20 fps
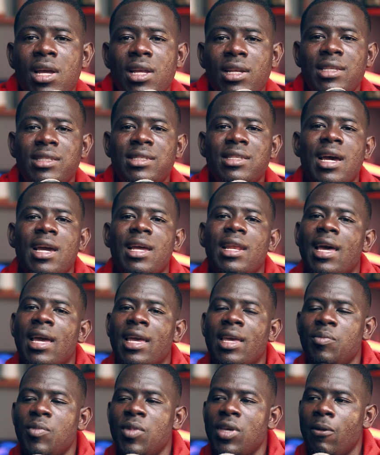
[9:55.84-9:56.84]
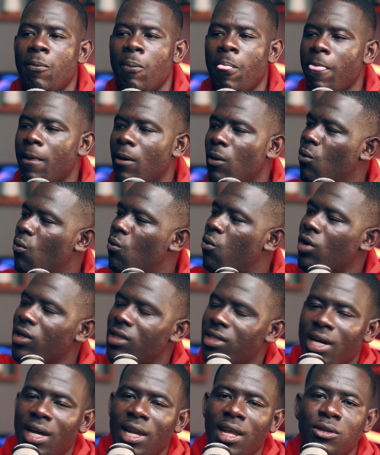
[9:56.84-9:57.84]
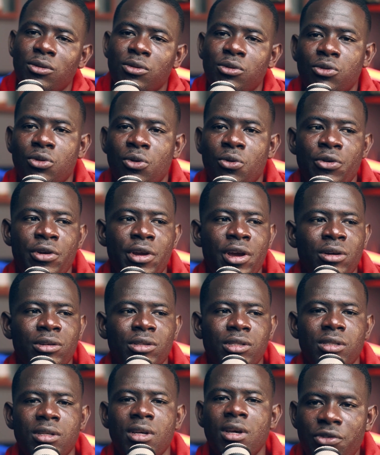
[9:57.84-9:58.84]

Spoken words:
design like me. watch other tutorials,